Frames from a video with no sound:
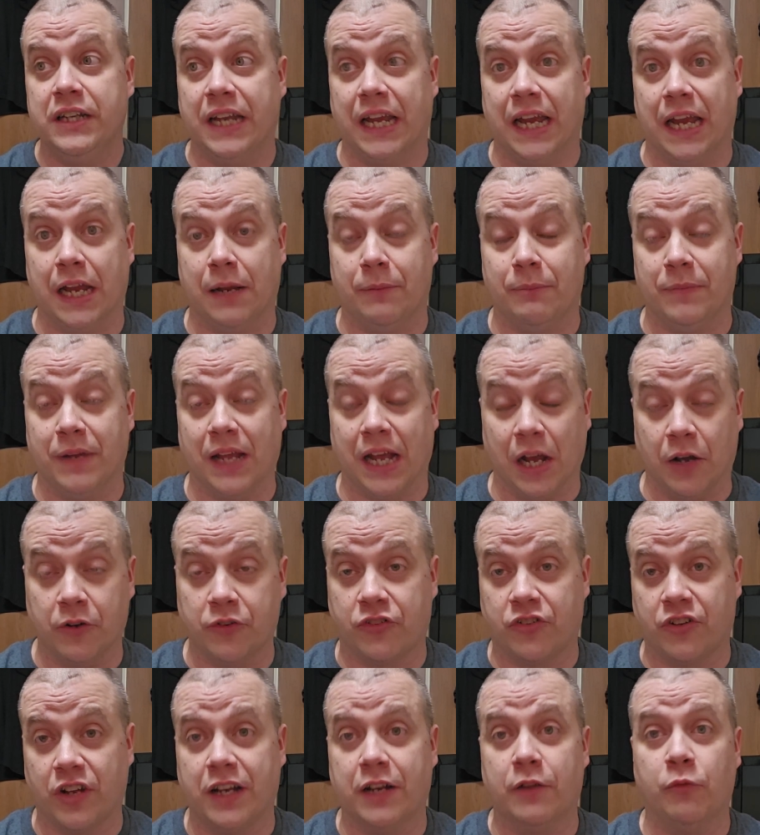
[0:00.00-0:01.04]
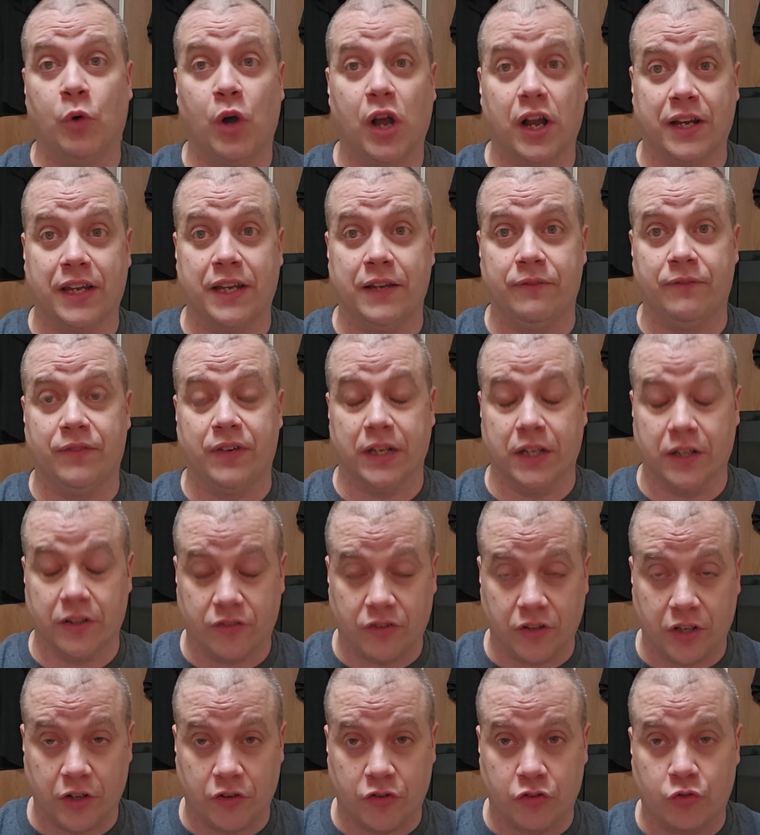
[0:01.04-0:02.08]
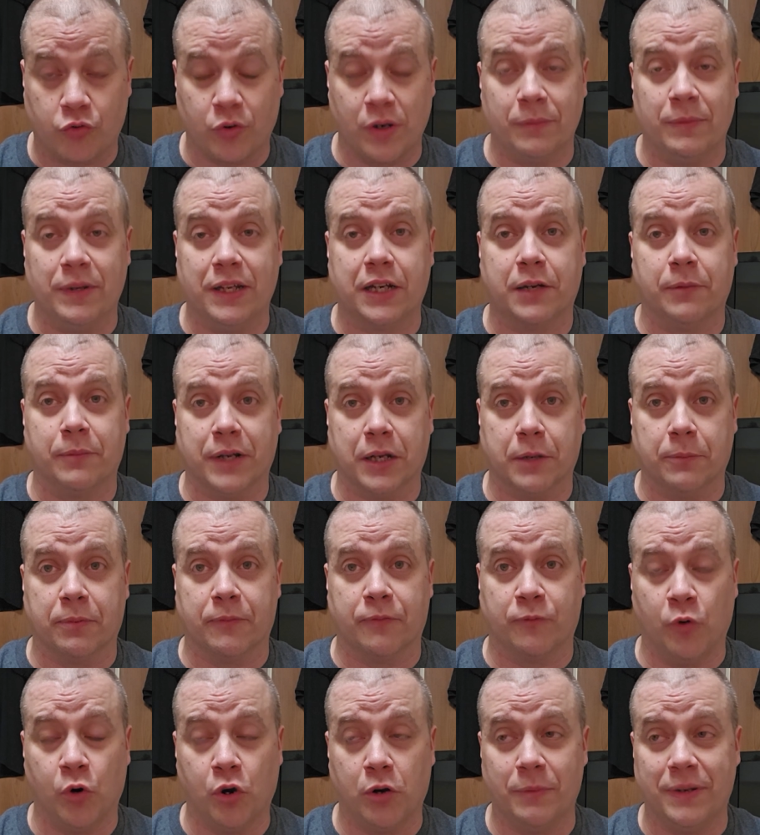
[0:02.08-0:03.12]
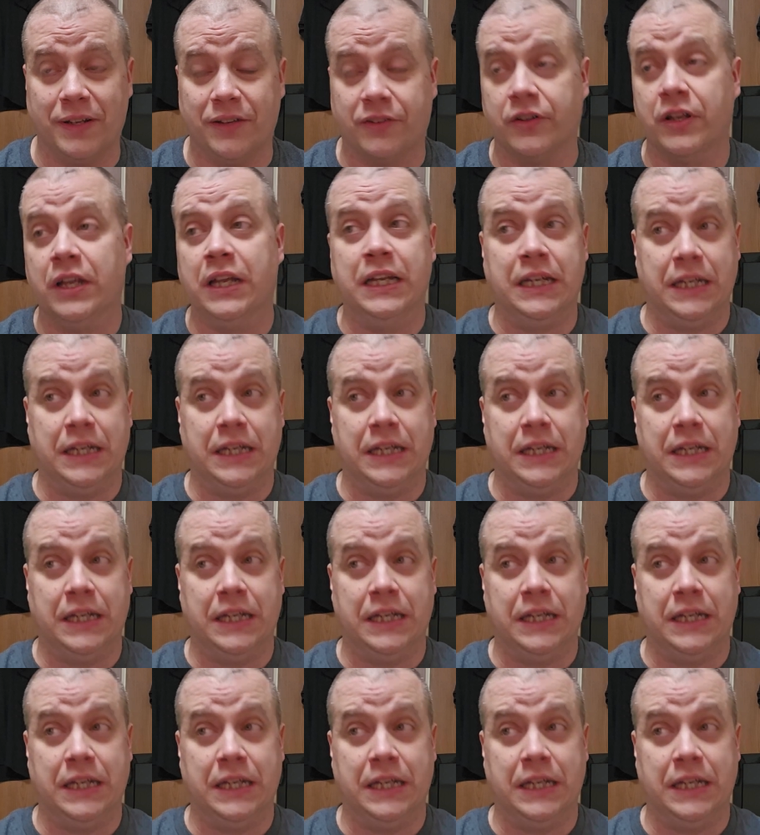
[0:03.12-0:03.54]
And outside of Joaquin Phoenix's extremely committed performance,